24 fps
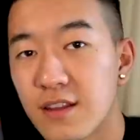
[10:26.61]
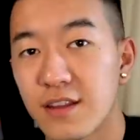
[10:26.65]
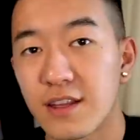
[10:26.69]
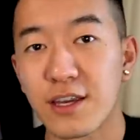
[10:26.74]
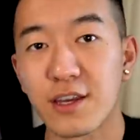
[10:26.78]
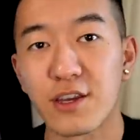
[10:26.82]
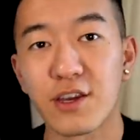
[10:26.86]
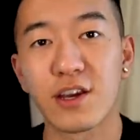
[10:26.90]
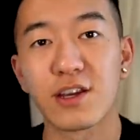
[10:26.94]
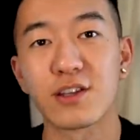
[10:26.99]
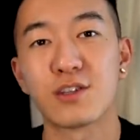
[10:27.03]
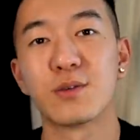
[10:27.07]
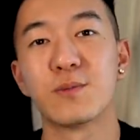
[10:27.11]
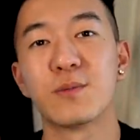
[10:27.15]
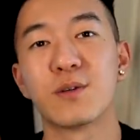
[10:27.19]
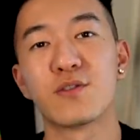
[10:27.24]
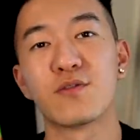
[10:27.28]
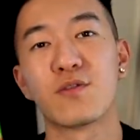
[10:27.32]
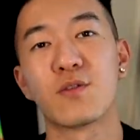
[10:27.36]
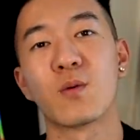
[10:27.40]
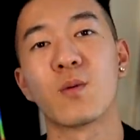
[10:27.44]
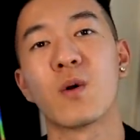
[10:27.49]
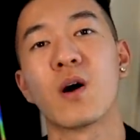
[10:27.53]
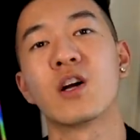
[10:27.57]
Thank you guys so much
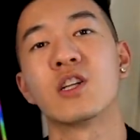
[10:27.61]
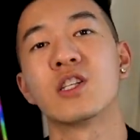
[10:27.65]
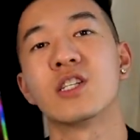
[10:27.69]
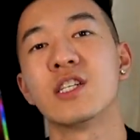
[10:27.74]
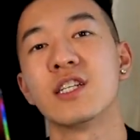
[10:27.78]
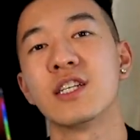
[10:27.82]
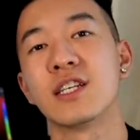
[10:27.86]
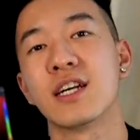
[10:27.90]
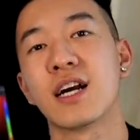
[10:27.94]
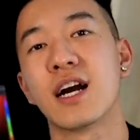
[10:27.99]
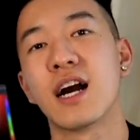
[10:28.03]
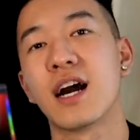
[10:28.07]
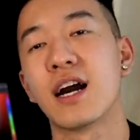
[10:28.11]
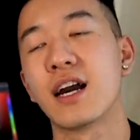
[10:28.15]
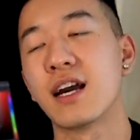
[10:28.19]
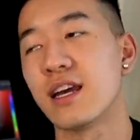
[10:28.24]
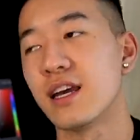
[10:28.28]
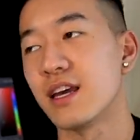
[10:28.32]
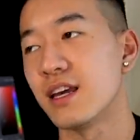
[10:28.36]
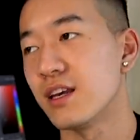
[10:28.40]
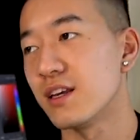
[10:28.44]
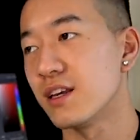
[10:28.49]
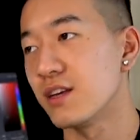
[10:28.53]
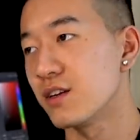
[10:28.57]
for watching.
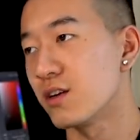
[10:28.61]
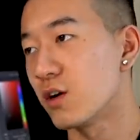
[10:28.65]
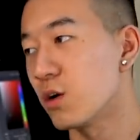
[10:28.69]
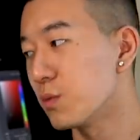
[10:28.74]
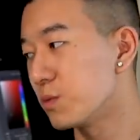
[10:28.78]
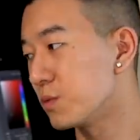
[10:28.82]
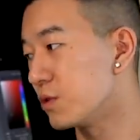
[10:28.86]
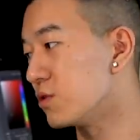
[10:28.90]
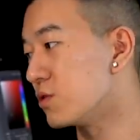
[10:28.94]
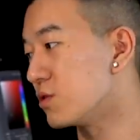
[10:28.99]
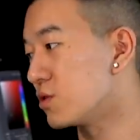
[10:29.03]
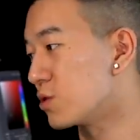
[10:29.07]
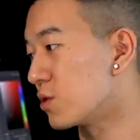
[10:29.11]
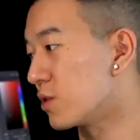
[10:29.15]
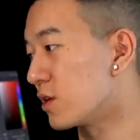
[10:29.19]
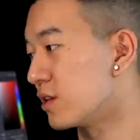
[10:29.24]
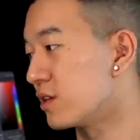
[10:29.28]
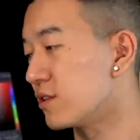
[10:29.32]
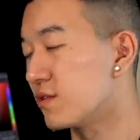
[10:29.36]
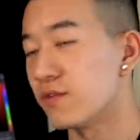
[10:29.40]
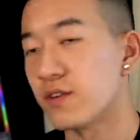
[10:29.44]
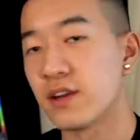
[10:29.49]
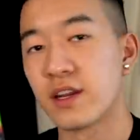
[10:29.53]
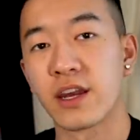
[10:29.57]
I hope you enjoyed
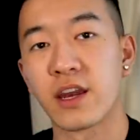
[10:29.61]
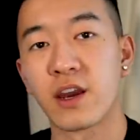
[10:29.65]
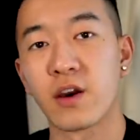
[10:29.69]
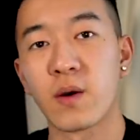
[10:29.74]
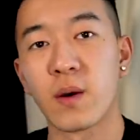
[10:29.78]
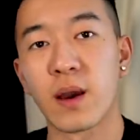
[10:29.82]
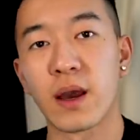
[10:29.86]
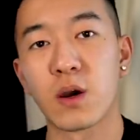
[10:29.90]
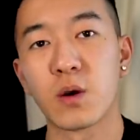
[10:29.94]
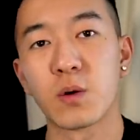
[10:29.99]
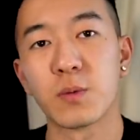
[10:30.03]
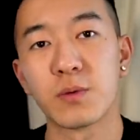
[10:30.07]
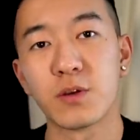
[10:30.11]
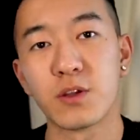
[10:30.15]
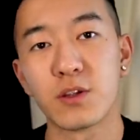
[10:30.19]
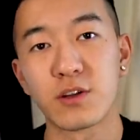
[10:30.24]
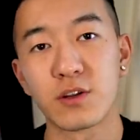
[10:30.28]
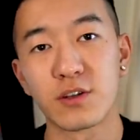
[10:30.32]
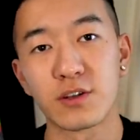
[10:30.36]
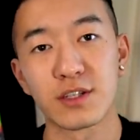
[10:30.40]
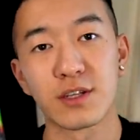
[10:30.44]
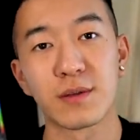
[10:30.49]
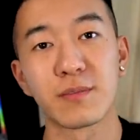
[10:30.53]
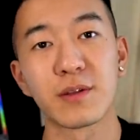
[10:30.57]
this video. I hope you
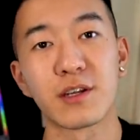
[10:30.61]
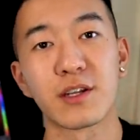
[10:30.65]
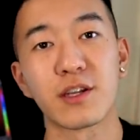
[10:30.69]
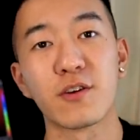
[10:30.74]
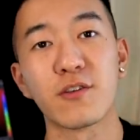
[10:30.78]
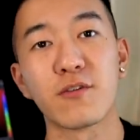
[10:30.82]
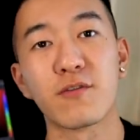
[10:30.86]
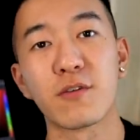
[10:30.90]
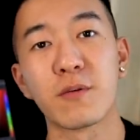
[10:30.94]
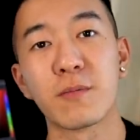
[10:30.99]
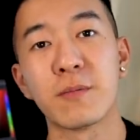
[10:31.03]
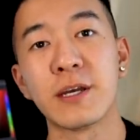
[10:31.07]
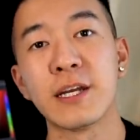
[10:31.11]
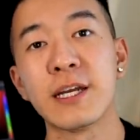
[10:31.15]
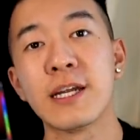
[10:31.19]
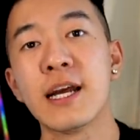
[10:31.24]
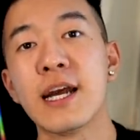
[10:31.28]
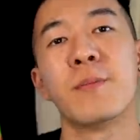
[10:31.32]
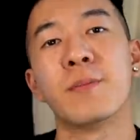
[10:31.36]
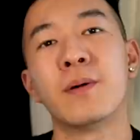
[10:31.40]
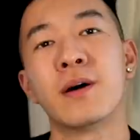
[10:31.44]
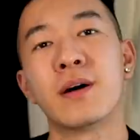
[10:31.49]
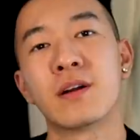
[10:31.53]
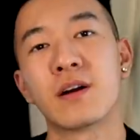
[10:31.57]
learned something new from it,
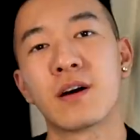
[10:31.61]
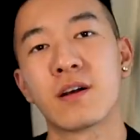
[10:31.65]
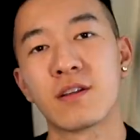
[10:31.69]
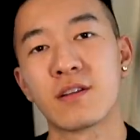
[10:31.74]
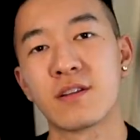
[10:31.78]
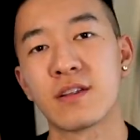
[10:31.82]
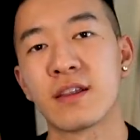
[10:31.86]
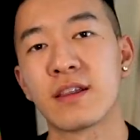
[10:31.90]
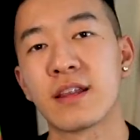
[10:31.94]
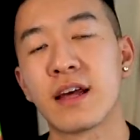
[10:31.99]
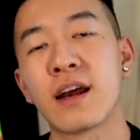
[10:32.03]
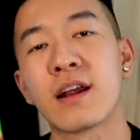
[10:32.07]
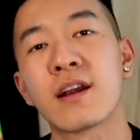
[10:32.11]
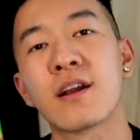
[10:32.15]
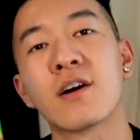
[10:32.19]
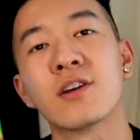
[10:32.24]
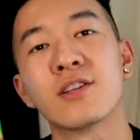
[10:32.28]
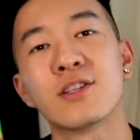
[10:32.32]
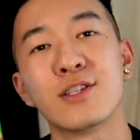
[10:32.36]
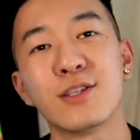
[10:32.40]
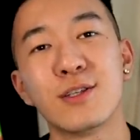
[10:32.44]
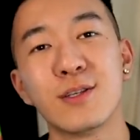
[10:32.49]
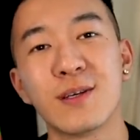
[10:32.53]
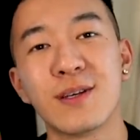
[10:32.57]
but other than that, I'll
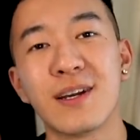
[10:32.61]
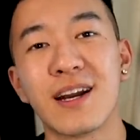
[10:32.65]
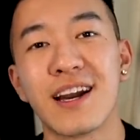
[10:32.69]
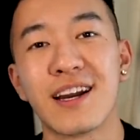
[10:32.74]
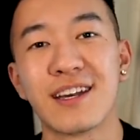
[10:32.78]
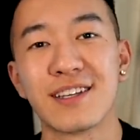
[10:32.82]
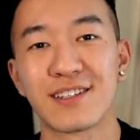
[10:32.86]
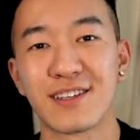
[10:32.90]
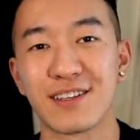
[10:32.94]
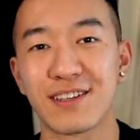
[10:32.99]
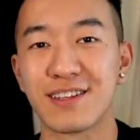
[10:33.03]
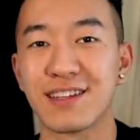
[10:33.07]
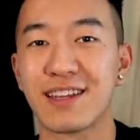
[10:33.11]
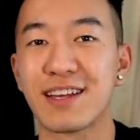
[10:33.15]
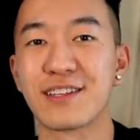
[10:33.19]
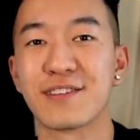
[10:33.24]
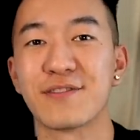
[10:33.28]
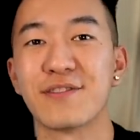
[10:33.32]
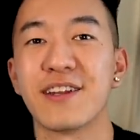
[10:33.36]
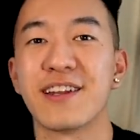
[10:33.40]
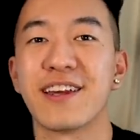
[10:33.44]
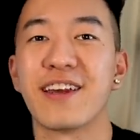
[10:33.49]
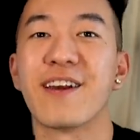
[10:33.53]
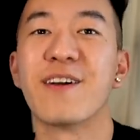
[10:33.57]
see you guys on the next
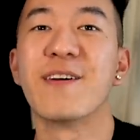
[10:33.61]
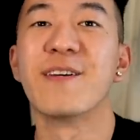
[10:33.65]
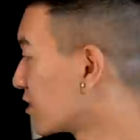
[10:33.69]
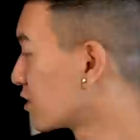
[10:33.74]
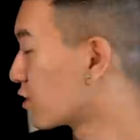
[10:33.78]
video.